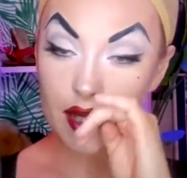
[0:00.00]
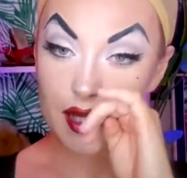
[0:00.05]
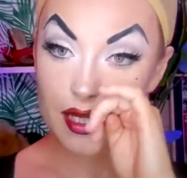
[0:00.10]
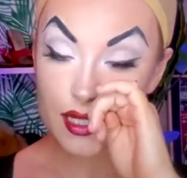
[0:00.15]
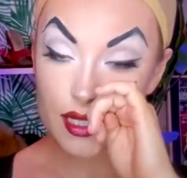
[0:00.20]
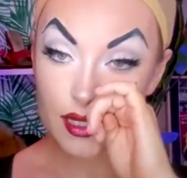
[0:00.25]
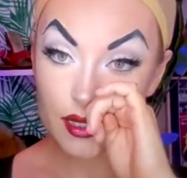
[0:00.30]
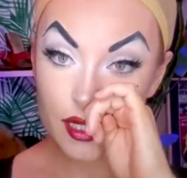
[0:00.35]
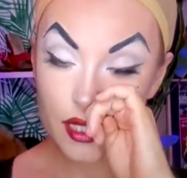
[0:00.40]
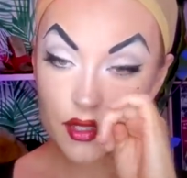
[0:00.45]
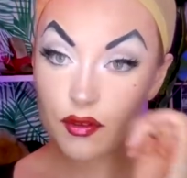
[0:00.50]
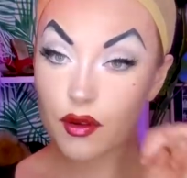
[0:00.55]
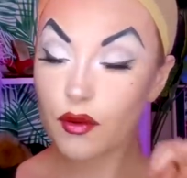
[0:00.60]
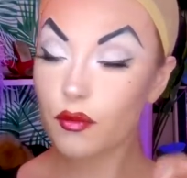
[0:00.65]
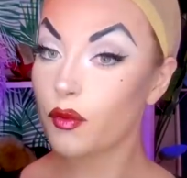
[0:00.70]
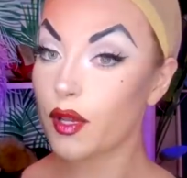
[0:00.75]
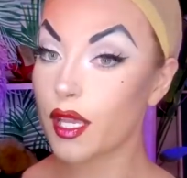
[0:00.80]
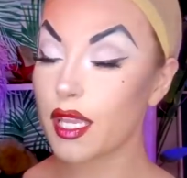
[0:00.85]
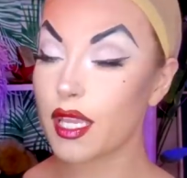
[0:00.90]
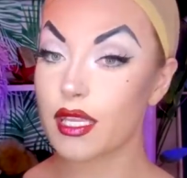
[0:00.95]
It is a lace
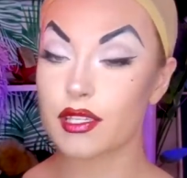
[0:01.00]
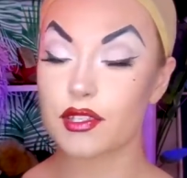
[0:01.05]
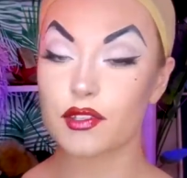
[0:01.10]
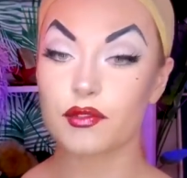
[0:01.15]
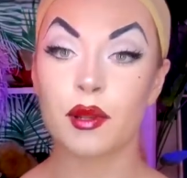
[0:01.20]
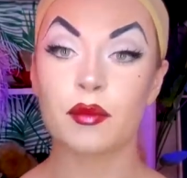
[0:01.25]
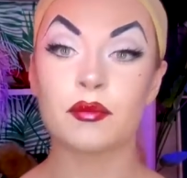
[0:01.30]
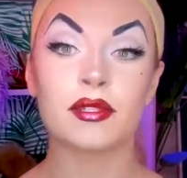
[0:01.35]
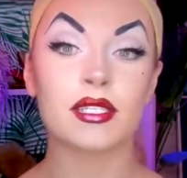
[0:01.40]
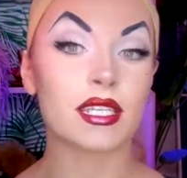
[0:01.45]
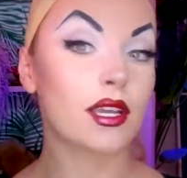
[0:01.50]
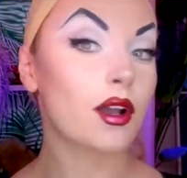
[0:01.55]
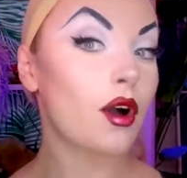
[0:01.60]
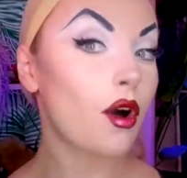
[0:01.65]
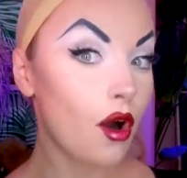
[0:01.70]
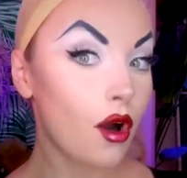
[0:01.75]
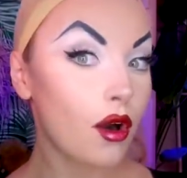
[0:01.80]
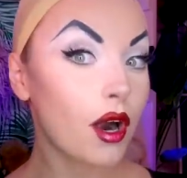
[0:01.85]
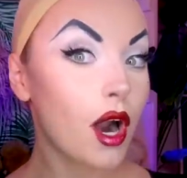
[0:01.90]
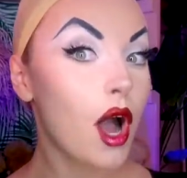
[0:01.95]
front wig. It is from
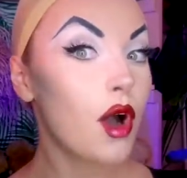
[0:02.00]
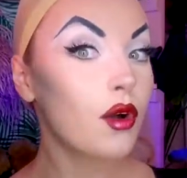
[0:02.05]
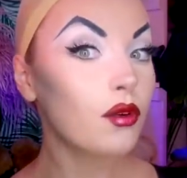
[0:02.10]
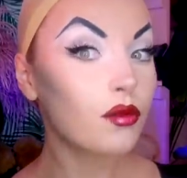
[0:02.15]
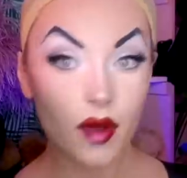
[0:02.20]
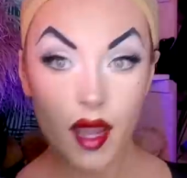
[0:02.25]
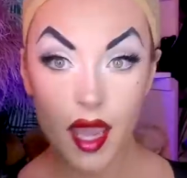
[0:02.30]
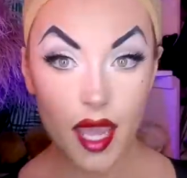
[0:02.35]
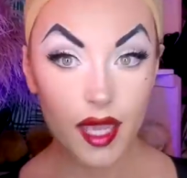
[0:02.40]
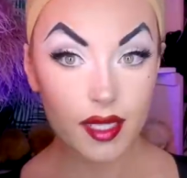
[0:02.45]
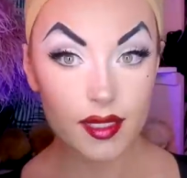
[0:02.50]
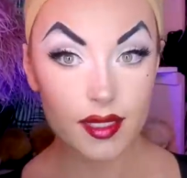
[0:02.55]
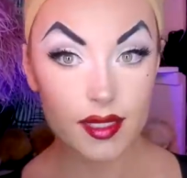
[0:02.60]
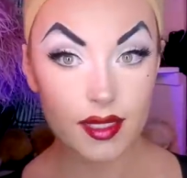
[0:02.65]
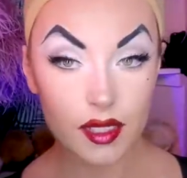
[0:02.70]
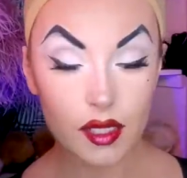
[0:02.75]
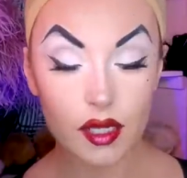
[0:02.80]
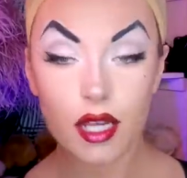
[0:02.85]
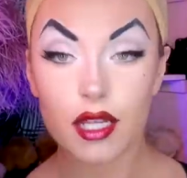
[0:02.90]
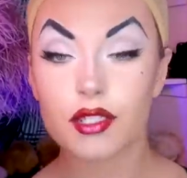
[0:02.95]

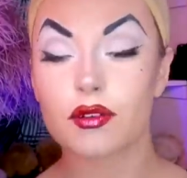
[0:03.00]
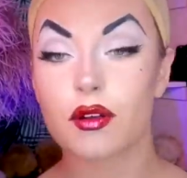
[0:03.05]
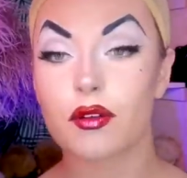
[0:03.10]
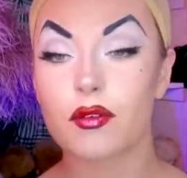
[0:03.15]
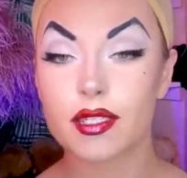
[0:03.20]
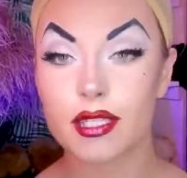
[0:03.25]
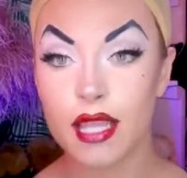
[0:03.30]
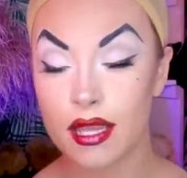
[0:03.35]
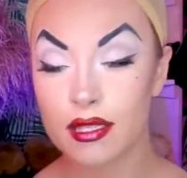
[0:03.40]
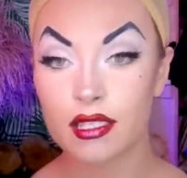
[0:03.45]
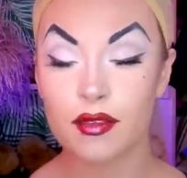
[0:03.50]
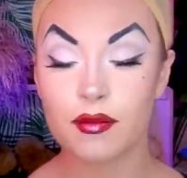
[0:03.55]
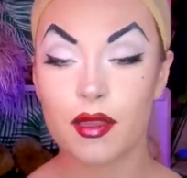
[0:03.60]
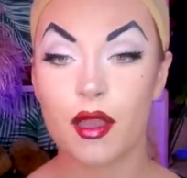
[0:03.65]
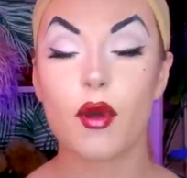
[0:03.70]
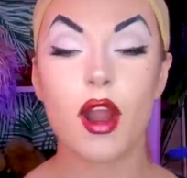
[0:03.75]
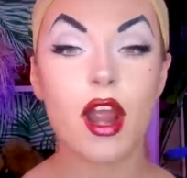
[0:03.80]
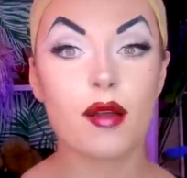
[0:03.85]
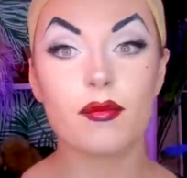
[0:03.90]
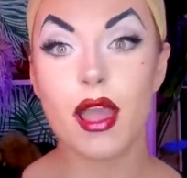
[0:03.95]
DEOROWIGS. You guys are always asking me,
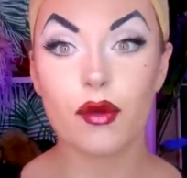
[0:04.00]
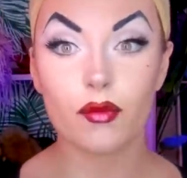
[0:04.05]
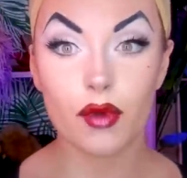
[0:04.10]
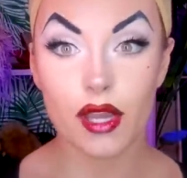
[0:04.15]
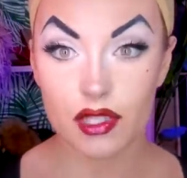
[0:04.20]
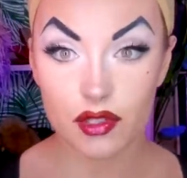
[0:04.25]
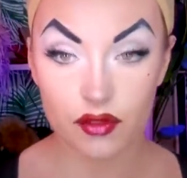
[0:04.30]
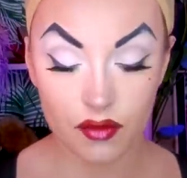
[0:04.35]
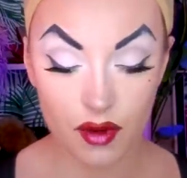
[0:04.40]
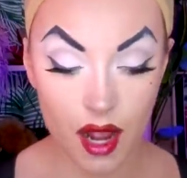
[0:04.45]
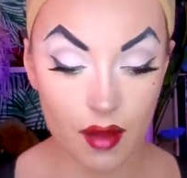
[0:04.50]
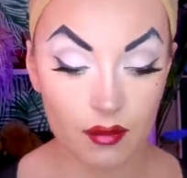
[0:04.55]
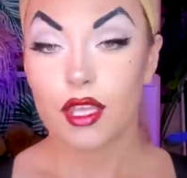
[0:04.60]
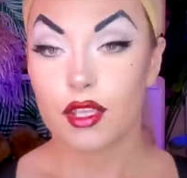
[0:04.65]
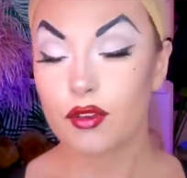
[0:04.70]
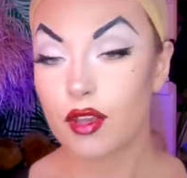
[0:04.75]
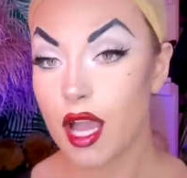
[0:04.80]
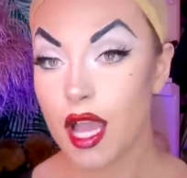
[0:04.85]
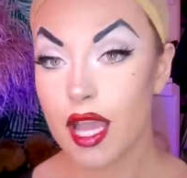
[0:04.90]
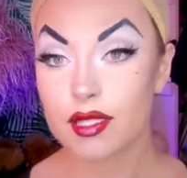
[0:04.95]
where are my wigs from?
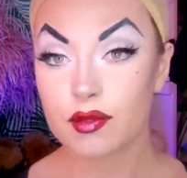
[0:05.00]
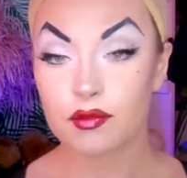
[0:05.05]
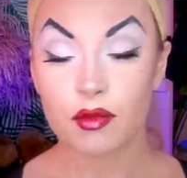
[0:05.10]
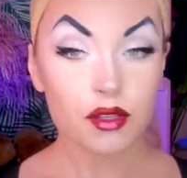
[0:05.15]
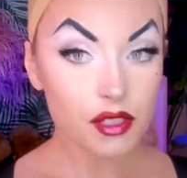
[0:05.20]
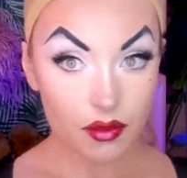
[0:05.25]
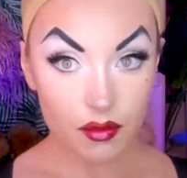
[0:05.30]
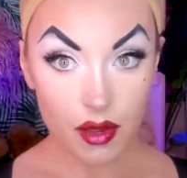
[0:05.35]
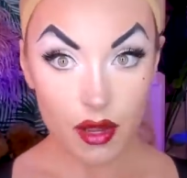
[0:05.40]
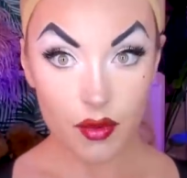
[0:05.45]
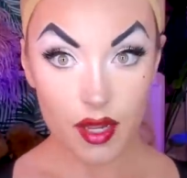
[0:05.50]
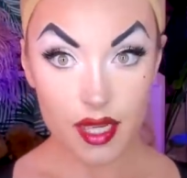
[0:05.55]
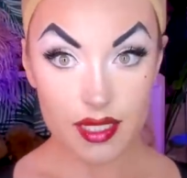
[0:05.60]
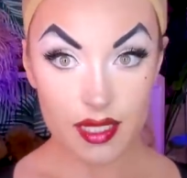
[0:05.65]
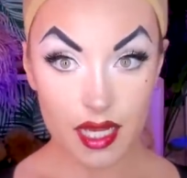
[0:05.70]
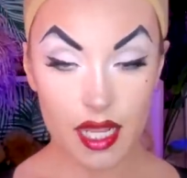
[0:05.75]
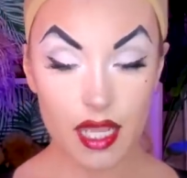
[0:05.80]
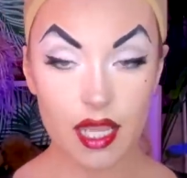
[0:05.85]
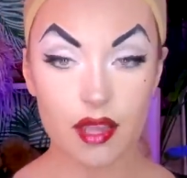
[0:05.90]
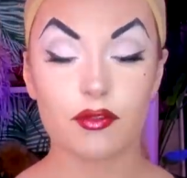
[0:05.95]
You guys, most of my wigs
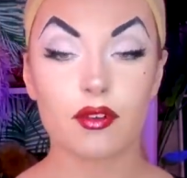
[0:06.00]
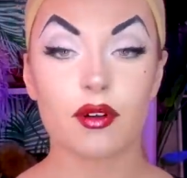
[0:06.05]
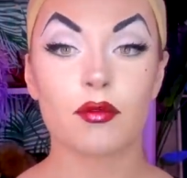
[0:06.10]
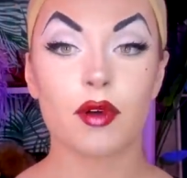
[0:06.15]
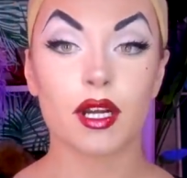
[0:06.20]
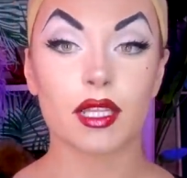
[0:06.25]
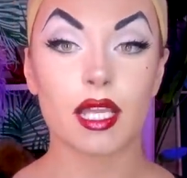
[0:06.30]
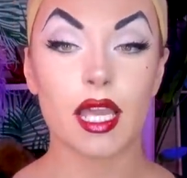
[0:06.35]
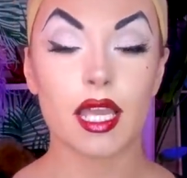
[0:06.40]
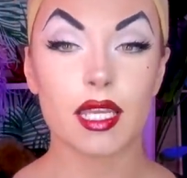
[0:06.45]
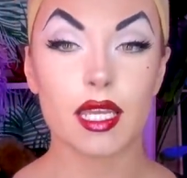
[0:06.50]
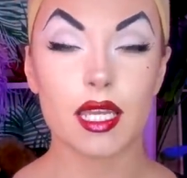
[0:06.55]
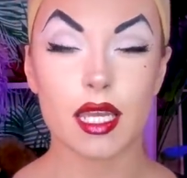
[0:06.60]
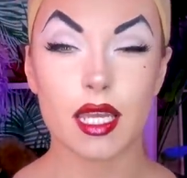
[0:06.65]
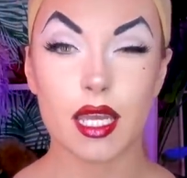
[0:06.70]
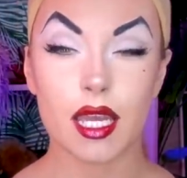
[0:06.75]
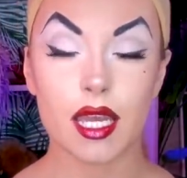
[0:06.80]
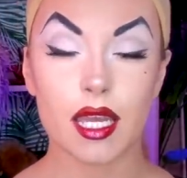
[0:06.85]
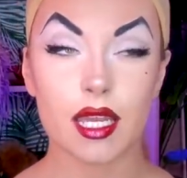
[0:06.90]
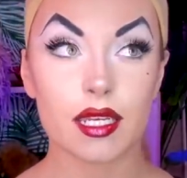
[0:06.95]
that I get from are like
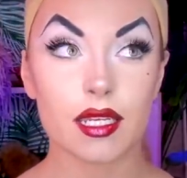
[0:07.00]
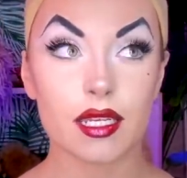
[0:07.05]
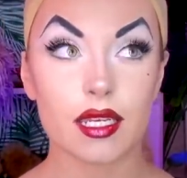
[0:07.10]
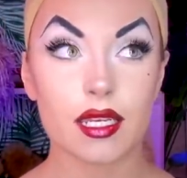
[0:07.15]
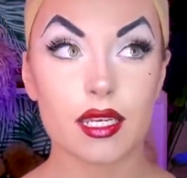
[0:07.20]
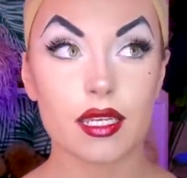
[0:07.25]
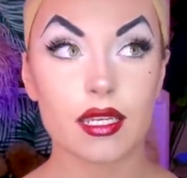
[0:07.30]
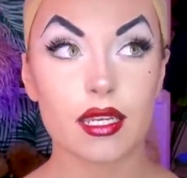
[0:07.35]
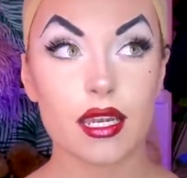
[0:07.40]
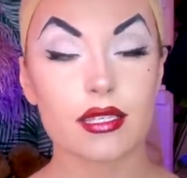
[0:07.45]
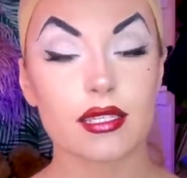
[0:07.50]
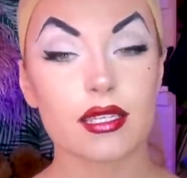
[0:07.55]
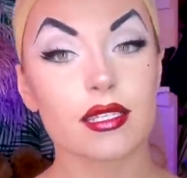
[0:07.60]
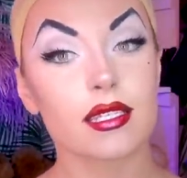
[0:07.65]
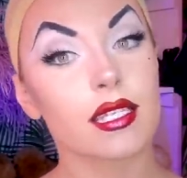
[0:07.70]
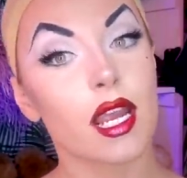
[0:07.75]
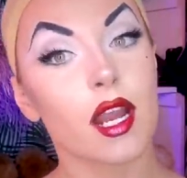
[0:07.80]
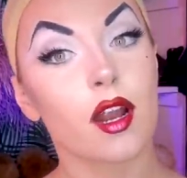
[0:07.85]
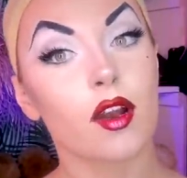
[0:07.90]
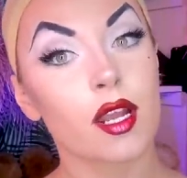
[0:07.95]

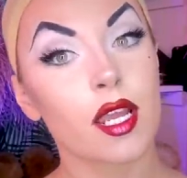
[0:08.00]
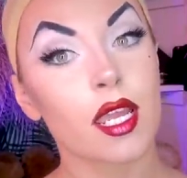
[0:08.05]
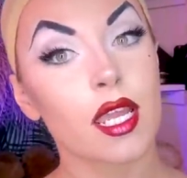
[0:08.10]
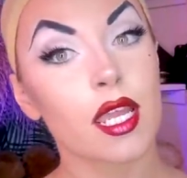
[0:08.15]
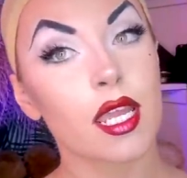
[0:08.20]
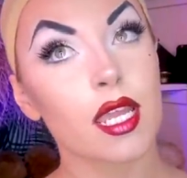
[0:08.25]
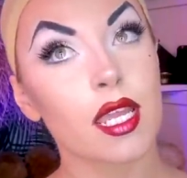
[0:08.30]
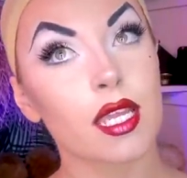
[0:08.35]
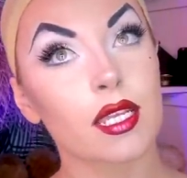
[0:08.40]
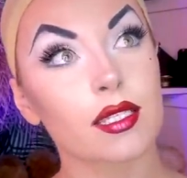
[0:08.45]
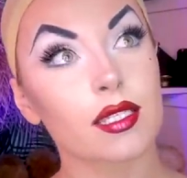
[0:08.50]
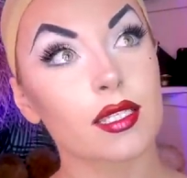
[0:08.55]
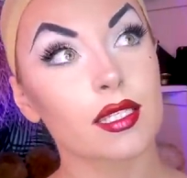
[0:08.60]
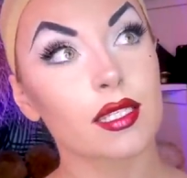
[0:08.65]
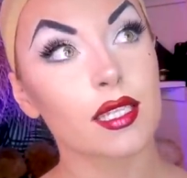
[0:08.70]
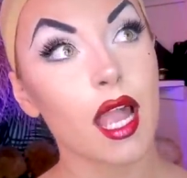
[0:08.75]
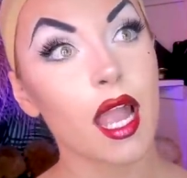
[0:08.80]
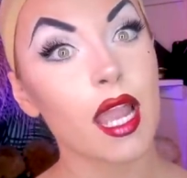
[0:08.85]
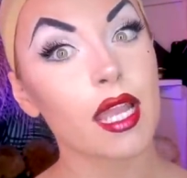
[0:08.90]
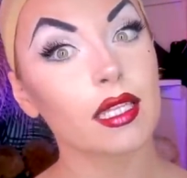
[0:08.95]
Necessary
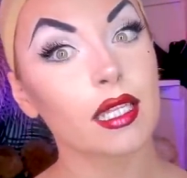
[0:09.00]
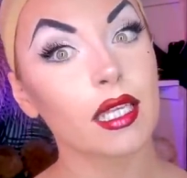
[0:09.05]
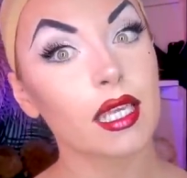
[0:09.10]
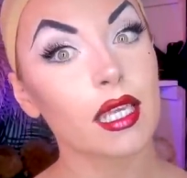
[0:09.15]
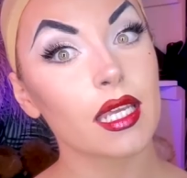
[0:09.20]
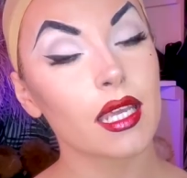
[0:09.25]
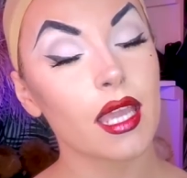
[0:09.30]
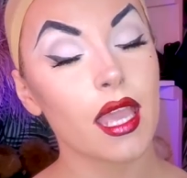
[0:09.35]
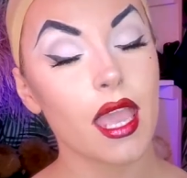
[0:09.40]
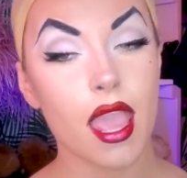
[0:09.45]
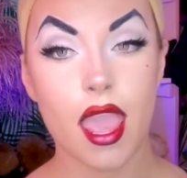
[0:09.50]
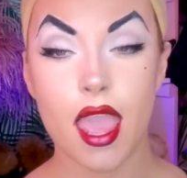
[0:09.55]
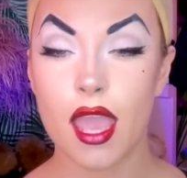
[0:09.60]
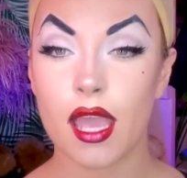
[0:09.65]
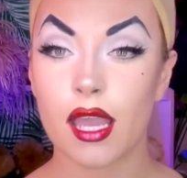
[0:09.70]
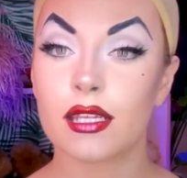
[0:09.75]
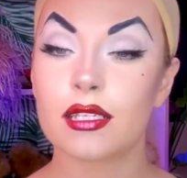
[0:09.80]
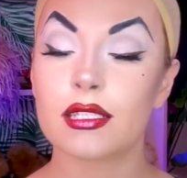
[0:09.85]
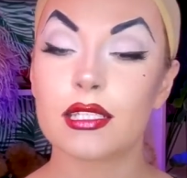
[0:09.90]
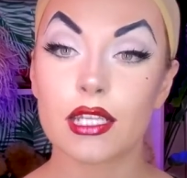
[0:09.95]
Styling
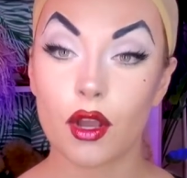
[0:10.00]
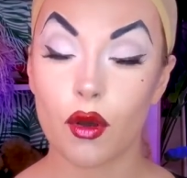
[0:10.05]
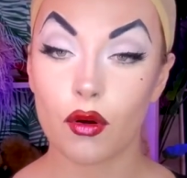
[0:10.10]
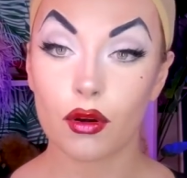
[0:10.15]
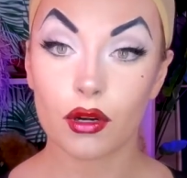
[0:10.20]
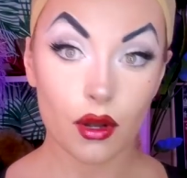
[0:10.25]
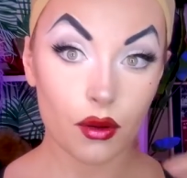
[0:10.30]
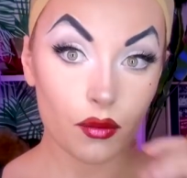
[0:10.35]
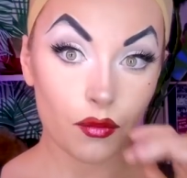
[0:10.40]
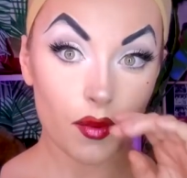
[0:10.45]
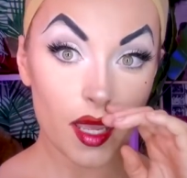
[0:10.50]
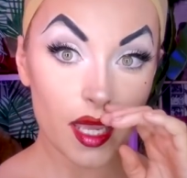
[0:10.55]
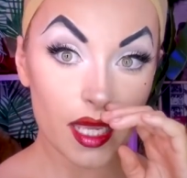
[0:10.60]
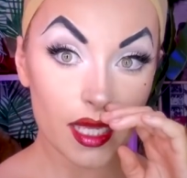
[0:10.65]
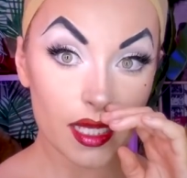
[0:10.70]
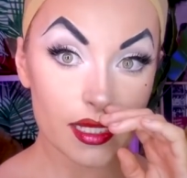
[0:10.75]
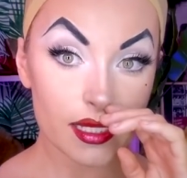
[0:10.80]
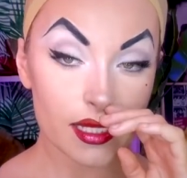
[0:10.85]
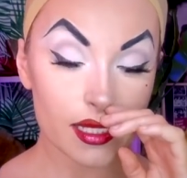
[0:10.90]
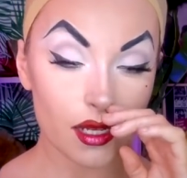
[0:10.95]
and DEOROWIGS